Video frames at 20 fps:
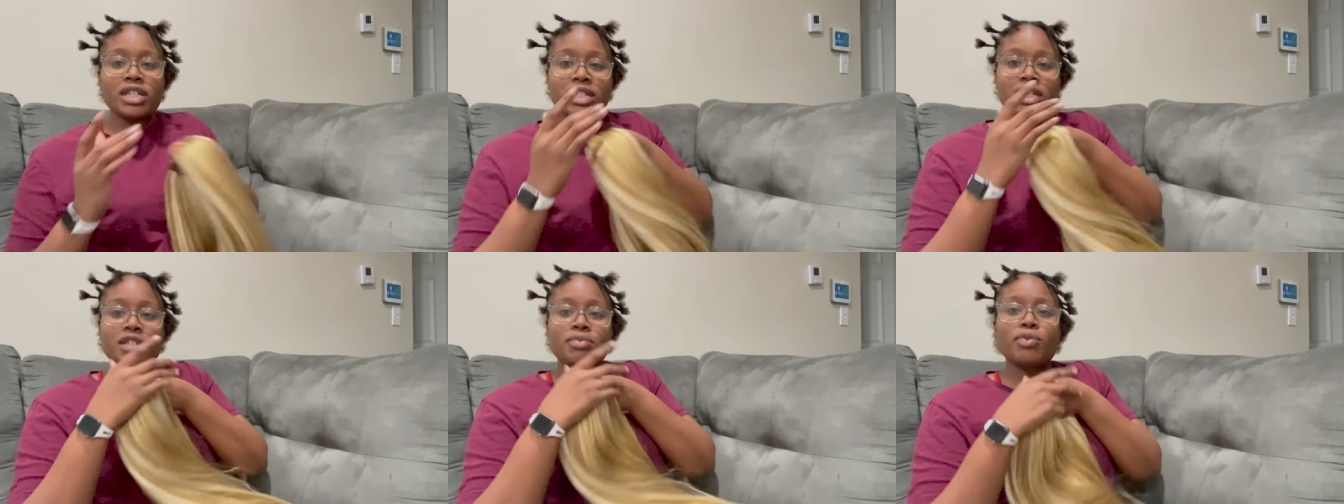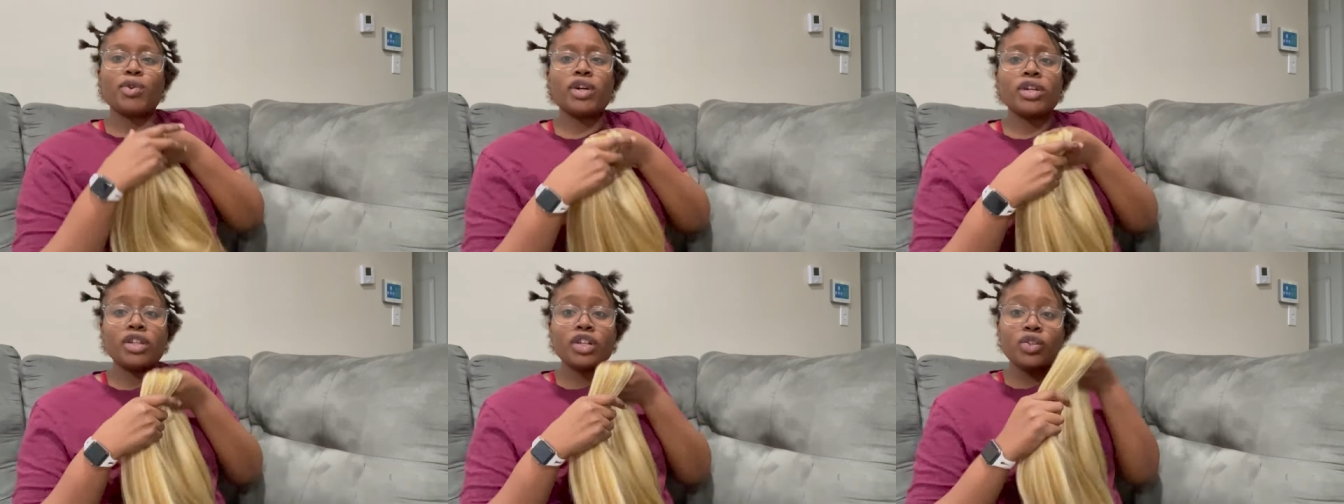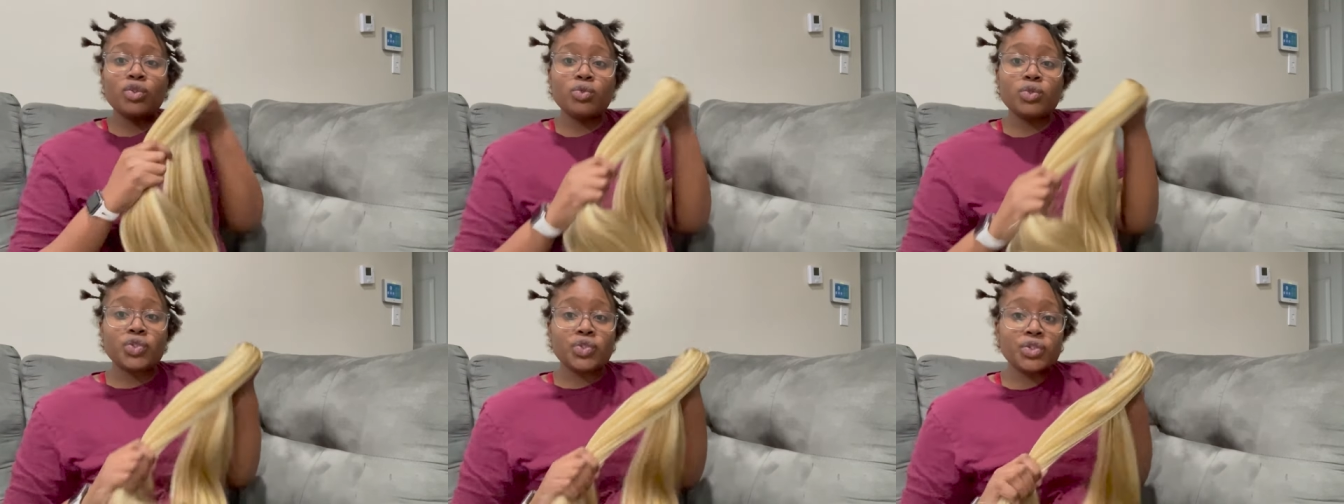it's more on the
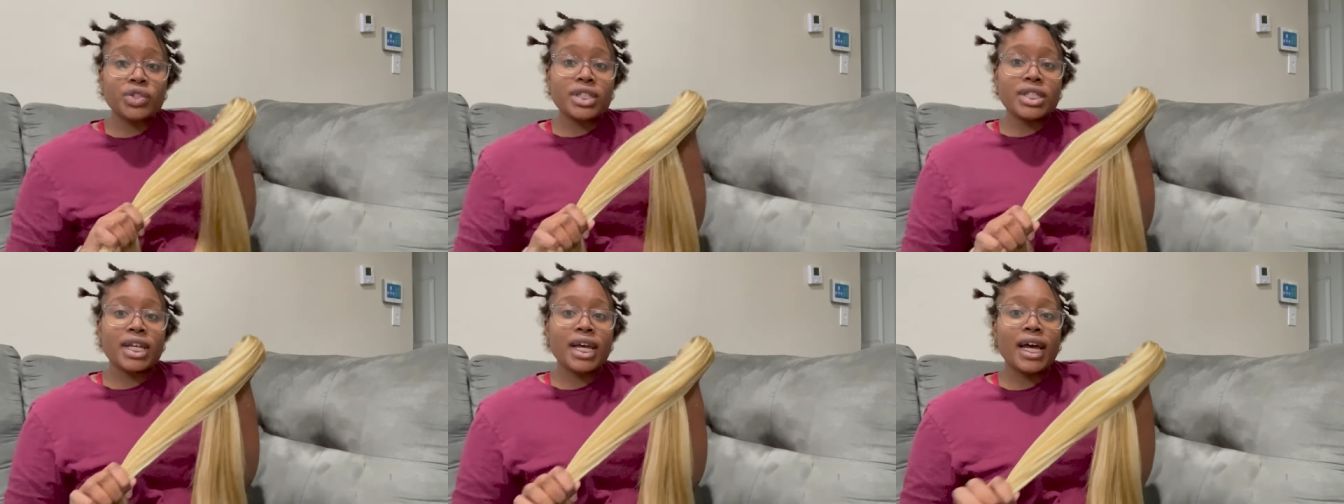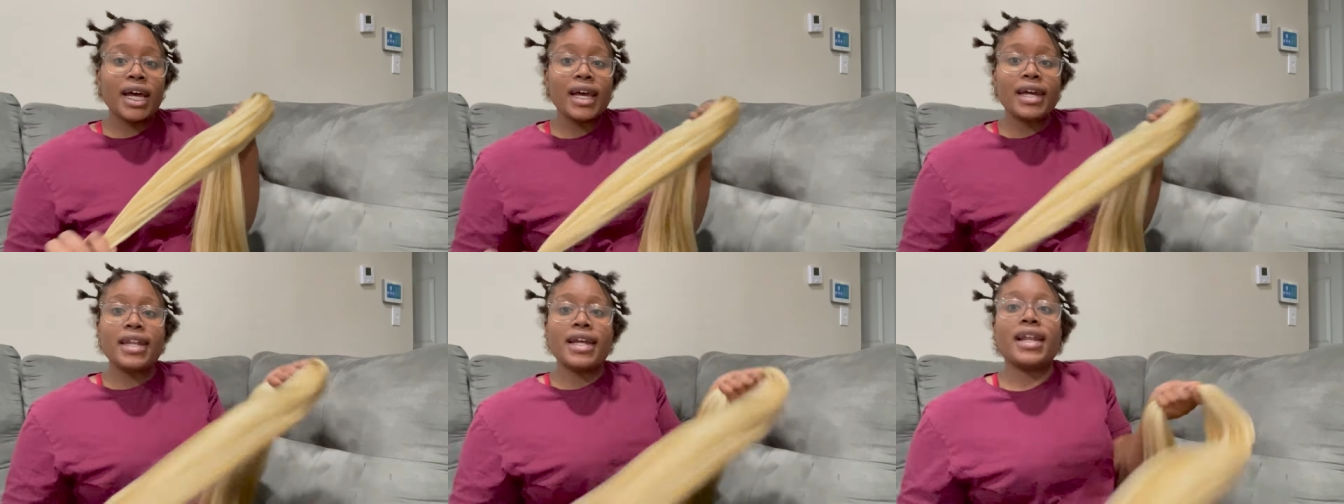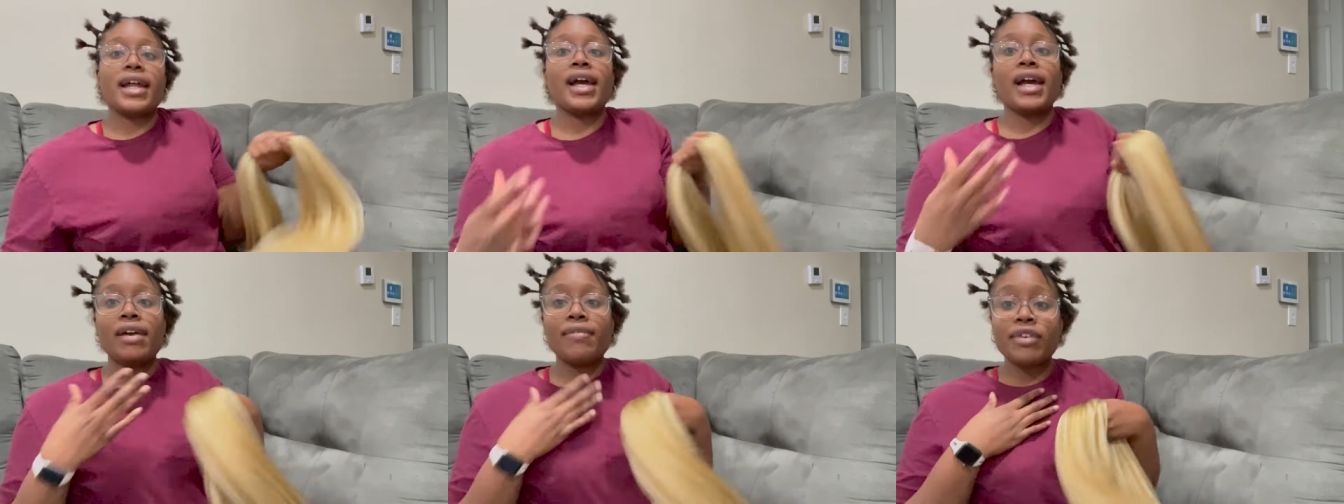neutral side, and
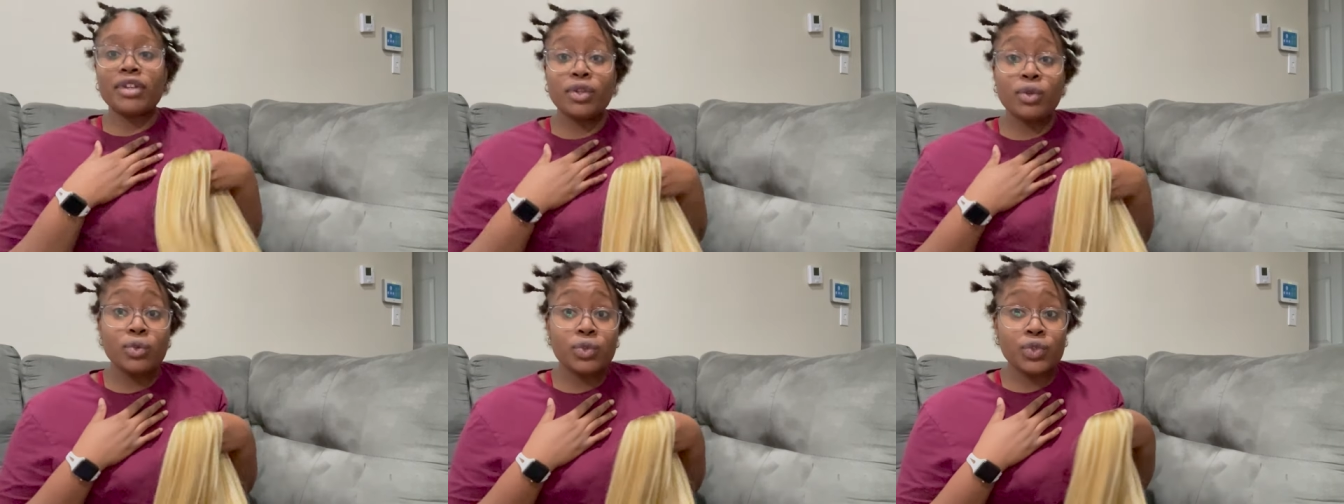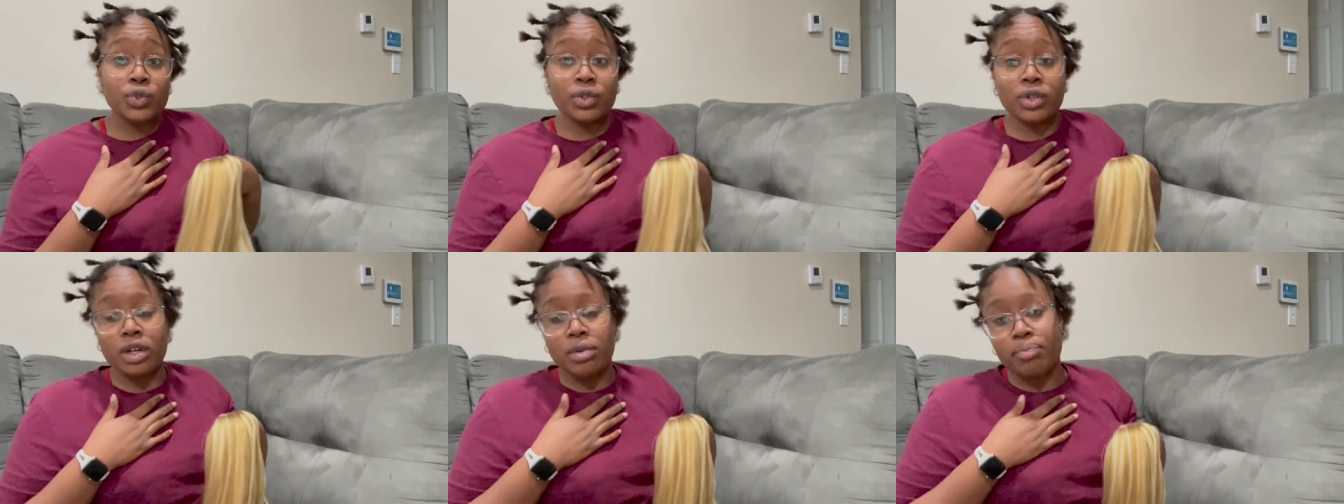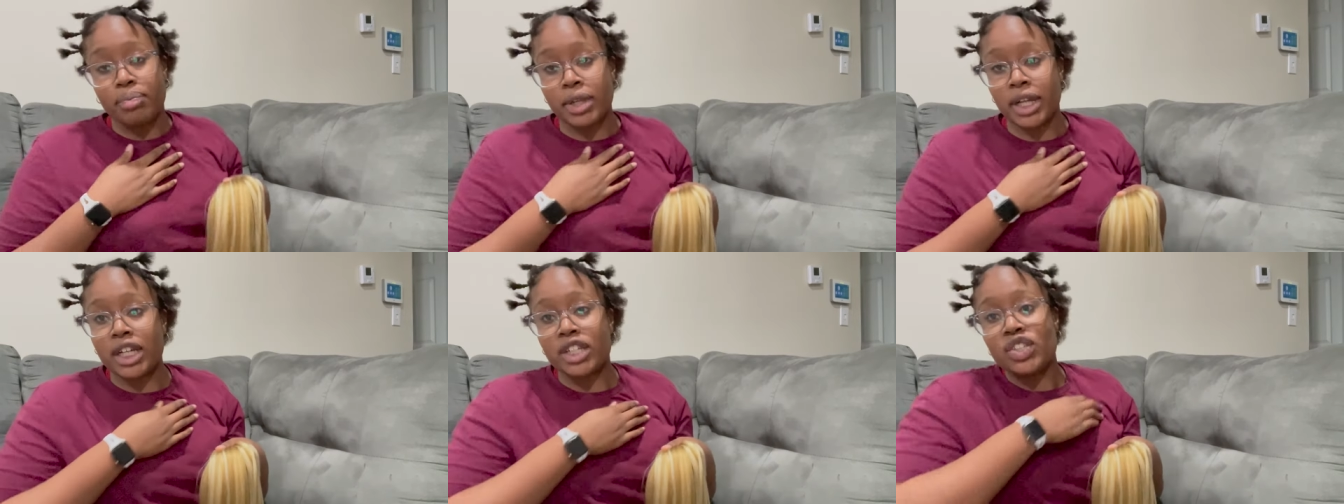I have a neutral
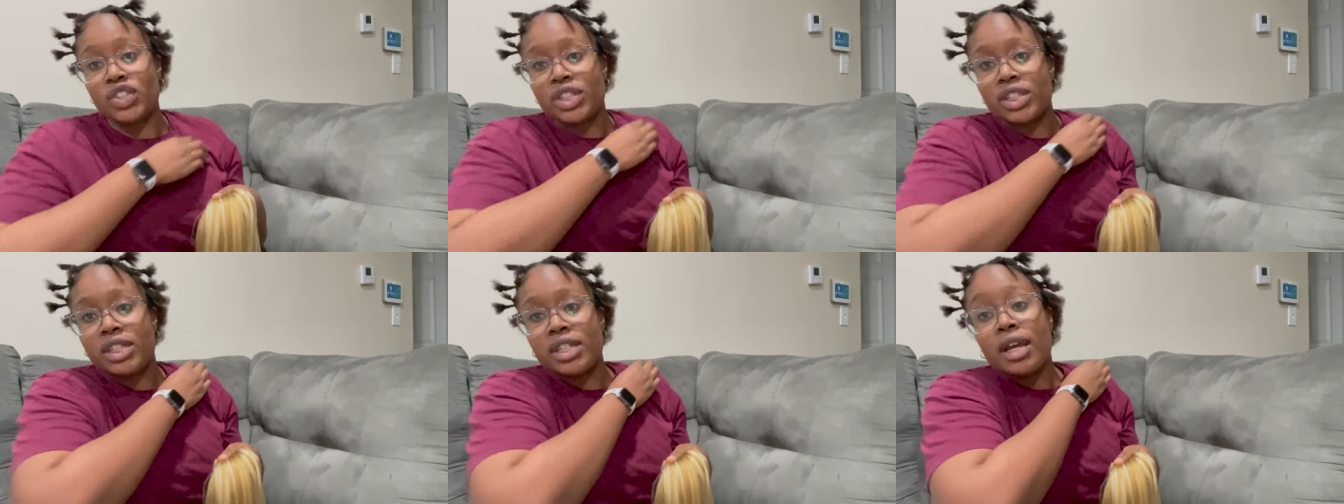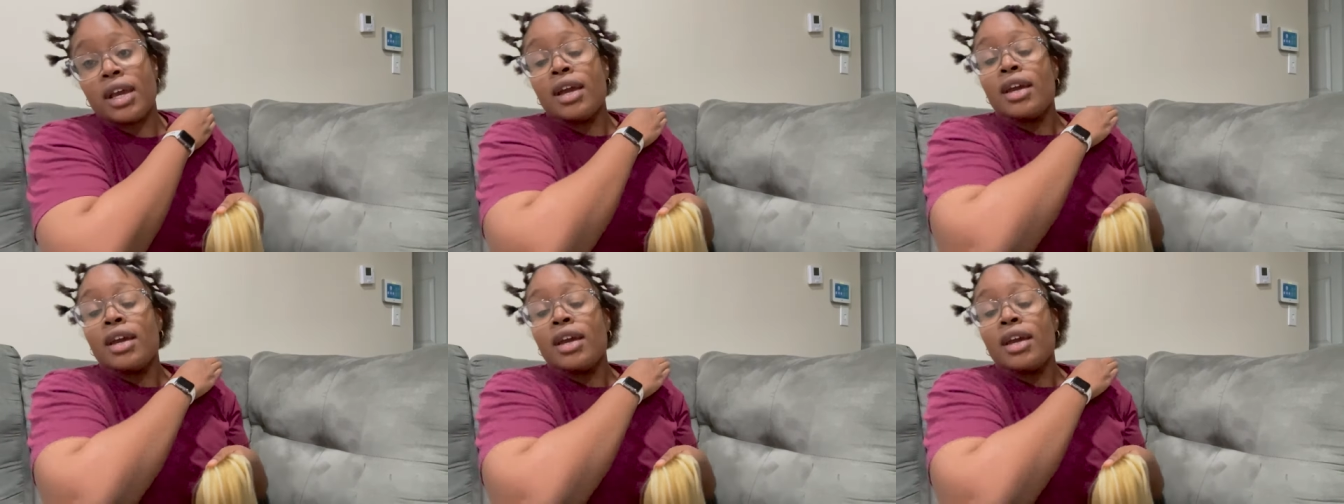complexion.